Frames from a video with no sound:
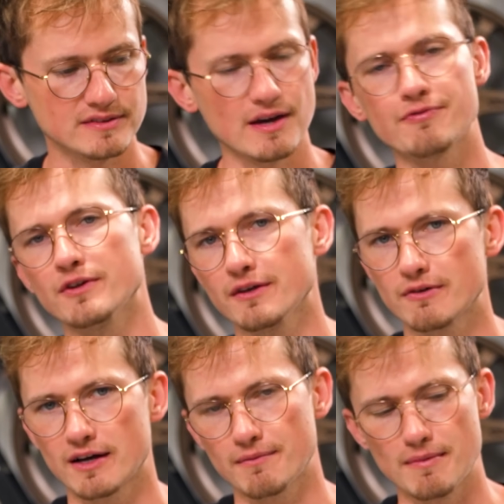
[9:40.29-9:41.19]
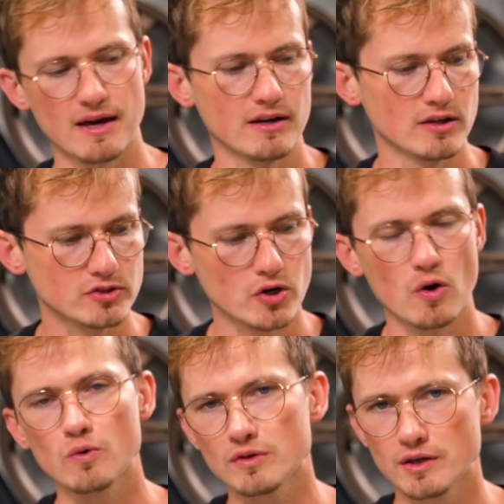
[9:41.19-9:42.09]
definitely recommend,
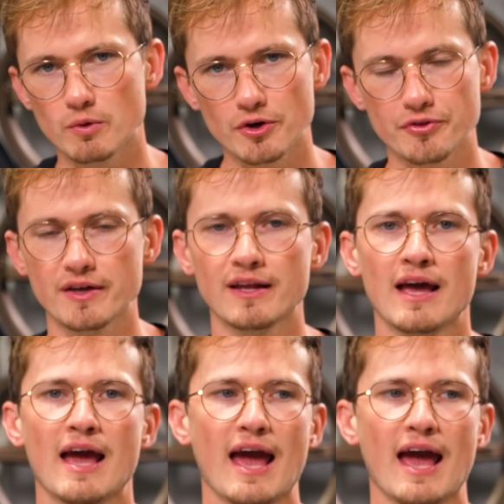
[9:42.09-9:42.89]
totally worth it.